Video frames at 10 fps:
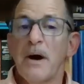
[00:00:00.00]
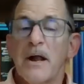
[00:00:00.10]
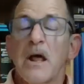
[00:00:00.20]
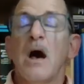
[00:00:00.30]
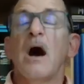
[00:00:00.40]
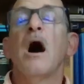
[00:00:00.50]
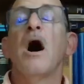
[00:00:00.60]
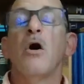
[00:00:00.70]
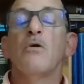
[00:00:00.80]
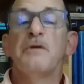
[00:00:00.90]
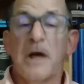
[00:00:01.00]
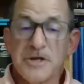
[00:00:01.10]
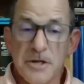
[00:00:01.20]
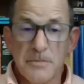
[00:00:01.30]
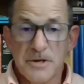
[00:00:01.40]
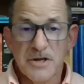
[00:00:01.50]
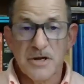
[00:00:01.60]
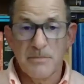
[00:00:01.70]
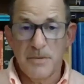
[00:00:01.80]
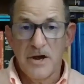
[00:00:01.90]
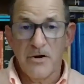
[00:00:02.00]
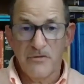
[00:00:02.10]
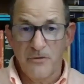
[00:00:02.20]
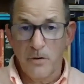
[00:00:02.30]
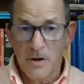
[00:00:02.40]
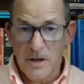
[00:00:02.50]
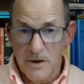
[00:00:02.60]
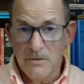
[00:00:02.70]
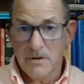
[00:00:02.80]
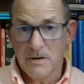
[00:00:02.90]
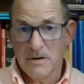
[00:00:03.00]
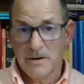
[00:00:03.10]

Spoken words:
But Onesimus can be here for you.